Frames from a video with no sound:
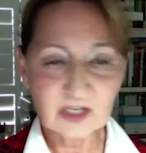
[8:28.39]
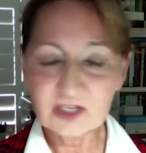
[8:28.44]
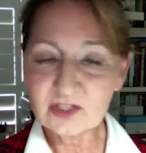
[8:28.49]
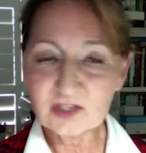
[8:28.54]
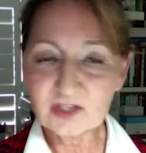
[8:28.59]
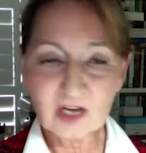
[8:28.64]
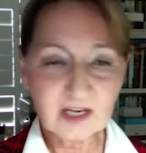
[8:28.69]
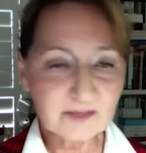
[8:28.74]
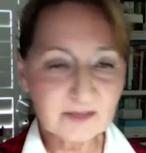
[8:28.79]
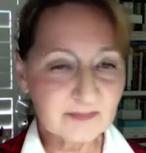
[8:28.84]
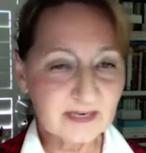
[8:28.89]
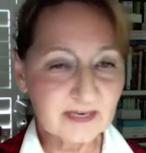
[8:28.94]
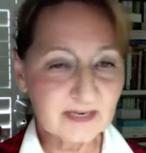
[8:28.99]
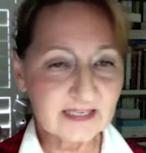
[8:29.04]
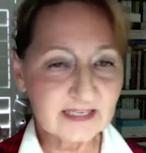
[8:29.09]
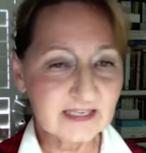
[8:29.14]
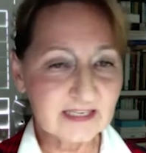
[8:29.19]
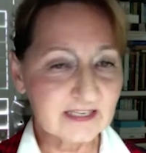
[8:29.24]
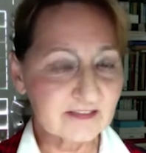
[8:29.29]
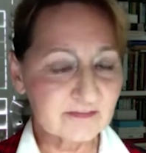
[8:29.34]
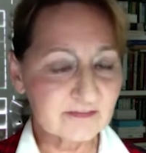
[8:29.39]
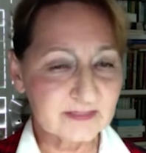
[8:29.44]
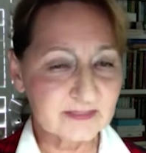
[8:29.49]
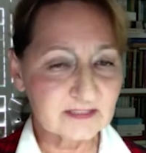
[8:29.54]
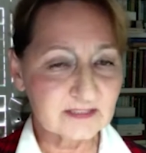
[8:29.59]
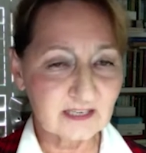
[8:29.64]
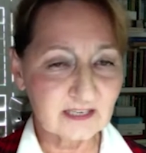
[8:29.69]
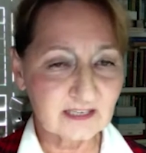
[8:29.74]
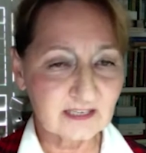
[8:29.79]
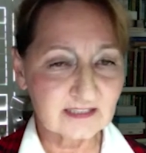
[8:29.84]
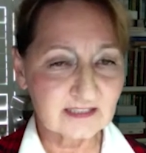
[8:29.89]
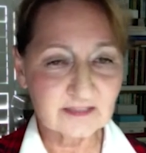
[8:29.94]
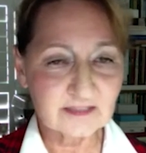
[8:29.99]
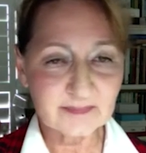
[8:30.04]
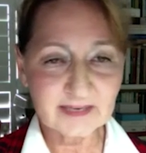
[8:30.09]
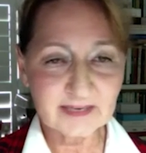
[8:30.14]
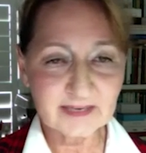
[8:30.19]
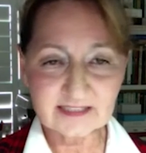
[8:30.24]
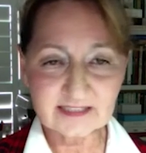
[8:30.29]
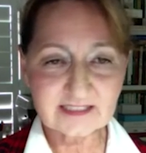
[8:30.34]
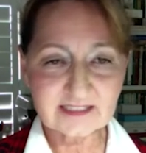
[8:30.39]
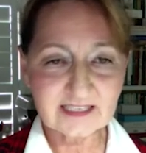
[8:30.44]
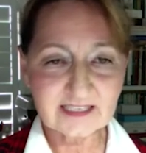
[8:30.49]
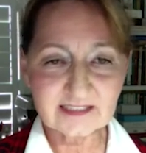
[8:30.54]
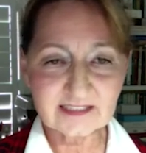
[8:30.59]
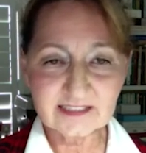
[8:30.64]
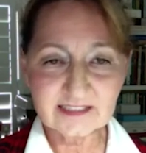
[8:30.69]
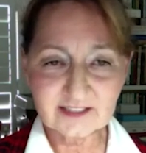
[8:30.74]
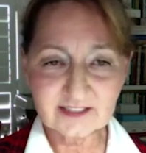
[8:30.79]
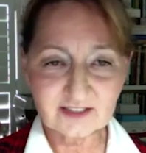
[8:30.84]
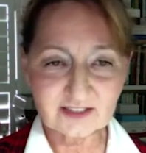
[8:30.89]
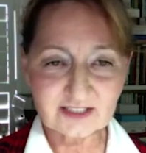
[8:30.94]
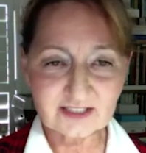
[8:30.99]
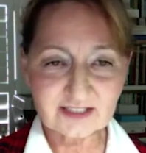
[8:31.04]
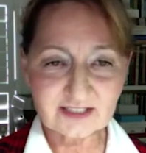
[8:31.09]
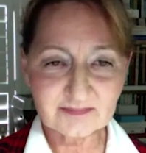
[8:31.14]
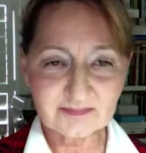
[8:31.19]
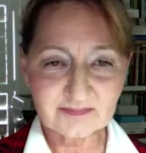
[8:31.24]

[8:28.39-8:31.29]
Not many have been done in the past 10 years.